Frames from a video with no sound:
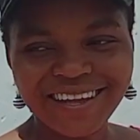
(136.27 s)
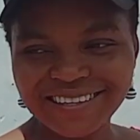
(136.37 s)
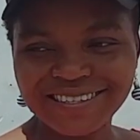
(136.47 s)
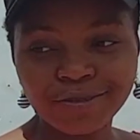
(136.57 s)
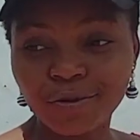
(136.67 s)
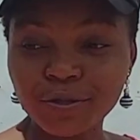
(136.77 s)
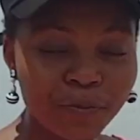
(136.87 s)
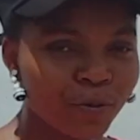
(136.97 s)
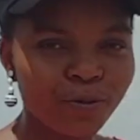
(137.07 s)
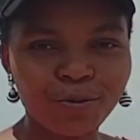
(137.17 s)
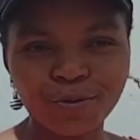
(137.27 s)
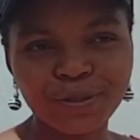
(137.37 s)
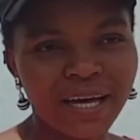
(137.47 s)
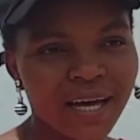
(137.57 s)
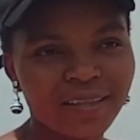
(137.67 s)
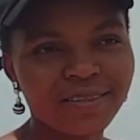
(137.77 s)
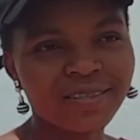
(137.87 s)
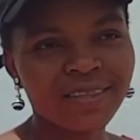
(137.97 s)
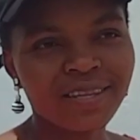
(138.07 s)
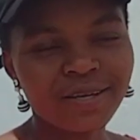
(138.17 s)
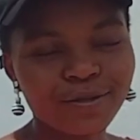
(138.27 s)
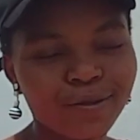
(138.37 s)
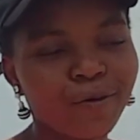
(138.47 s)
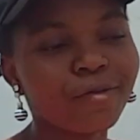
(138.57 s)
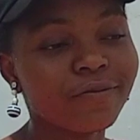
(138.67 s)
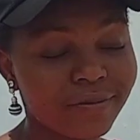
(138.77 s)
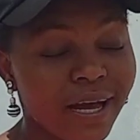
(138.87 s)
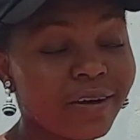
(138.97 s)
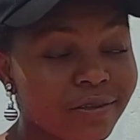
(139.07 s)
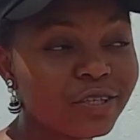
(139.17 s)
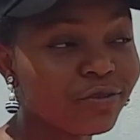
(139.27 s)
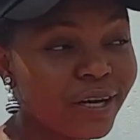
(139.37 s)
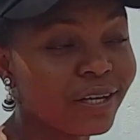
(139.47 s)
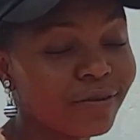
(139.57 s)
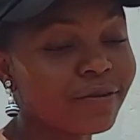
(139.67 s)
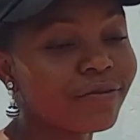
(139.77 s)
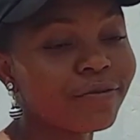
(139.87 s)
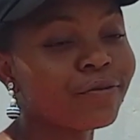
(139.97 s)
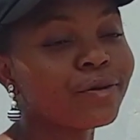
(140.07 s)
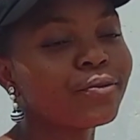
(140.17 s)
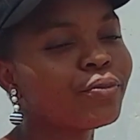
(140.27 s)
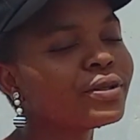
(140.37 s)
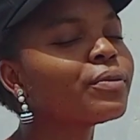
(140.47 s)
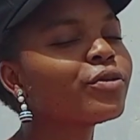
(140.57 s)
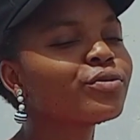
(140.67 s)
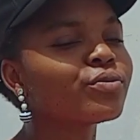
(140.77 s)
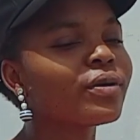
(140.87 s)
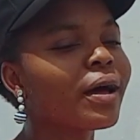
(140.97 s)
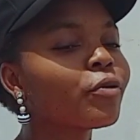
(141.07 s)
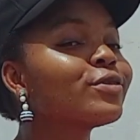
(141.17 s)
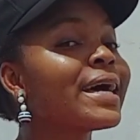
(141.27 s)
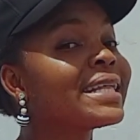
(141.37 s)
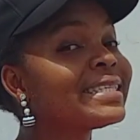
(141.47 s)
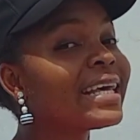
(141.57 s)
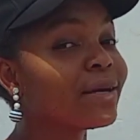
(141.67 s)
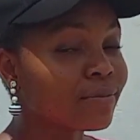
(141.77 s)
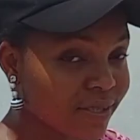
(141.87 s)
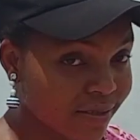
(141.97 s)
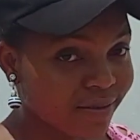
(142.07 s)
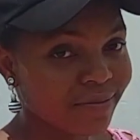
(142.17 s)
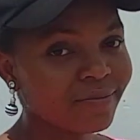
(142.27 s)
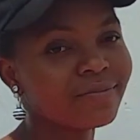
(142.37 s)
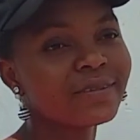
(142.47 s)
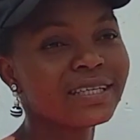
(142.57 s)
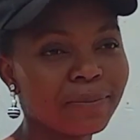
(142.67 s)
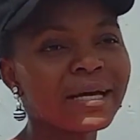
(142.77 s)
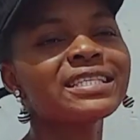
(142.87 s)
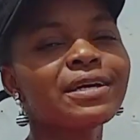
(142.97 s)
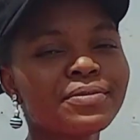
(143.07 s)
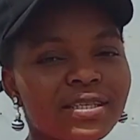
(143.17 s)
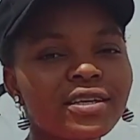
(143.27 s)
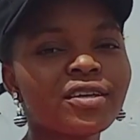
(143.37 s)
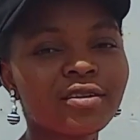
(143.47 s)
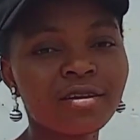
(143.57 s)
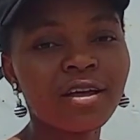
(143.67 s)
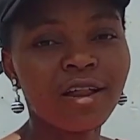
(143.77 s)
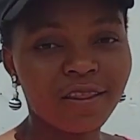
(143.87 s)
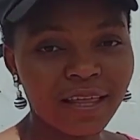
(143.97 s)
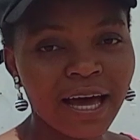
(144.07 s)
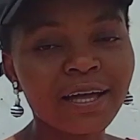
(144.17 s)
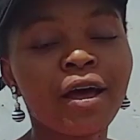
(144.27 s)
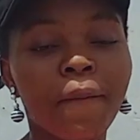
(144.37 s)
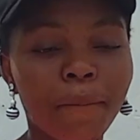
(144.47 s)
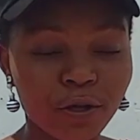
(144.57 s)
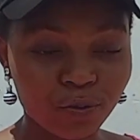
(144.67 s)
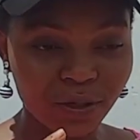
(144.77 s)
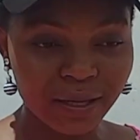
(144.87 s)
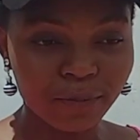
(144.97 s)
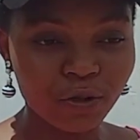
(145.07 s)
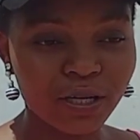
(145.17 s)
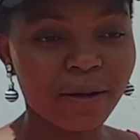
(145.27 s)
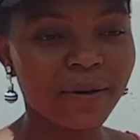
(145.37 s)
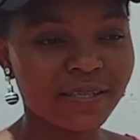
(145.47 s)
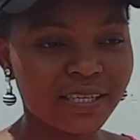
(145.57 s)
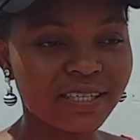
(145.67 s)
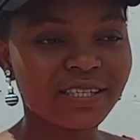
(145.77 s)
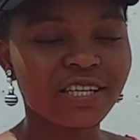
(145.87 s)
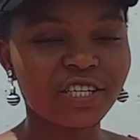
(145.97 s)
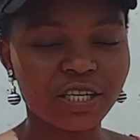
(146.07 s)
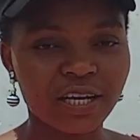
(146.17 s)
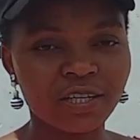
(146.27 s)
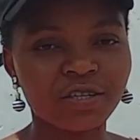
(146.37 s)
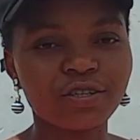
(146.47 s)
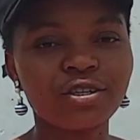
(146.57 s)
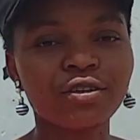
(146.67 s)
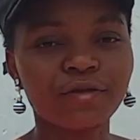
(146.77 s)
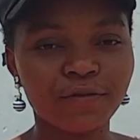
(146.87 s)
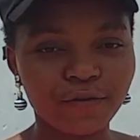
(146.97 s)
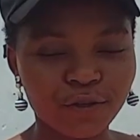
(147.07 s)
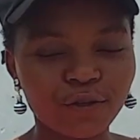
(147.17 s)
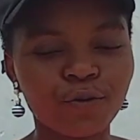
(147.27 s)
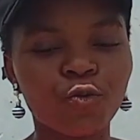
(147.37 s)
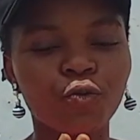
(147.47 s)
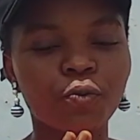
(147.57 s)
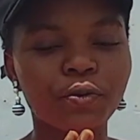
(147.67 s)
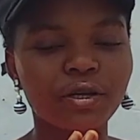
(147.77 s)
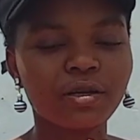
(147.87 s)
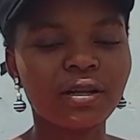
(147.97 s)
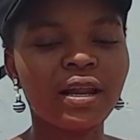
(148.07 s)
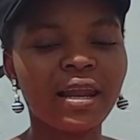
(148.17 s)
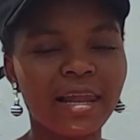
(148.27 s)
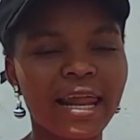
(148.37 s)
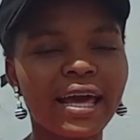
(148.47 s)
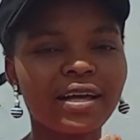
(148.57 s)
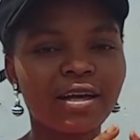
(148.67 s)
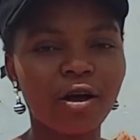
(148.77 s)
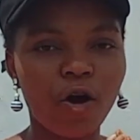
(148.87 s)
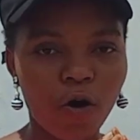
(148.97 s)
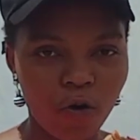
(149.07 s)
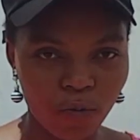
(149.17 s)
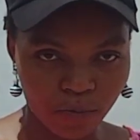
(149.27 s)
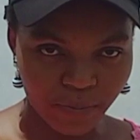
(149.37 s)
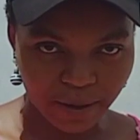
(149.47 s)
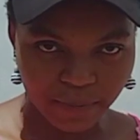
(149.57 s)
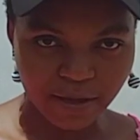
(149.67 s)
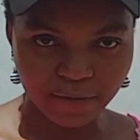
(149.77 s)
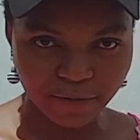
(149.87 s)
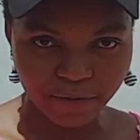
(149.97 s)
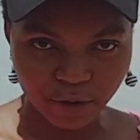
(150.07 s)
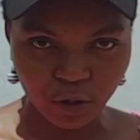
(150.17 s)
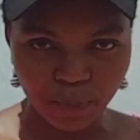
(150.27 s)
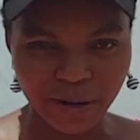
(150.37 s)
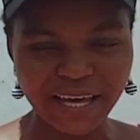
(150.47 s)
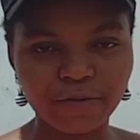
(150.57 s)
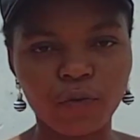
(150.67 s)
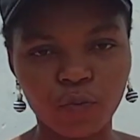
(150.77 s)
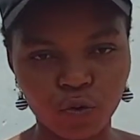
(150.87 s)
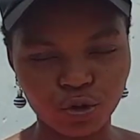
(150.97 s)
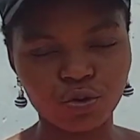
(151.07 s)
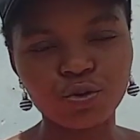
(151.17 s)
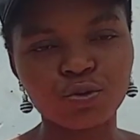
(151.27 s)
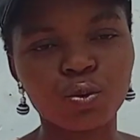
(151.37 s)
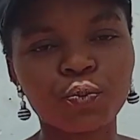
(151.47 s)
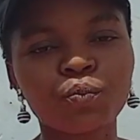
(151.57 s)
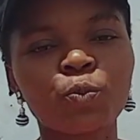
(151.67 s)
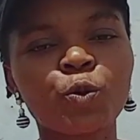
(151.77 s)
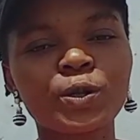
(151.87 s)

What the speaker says: Those people who do that, stop. They are really trying, though, for real. But I'm going to attempt. Keep attempting that. But what I'm talking about, 30 days challenge video will be like on my main video platform on YouTube.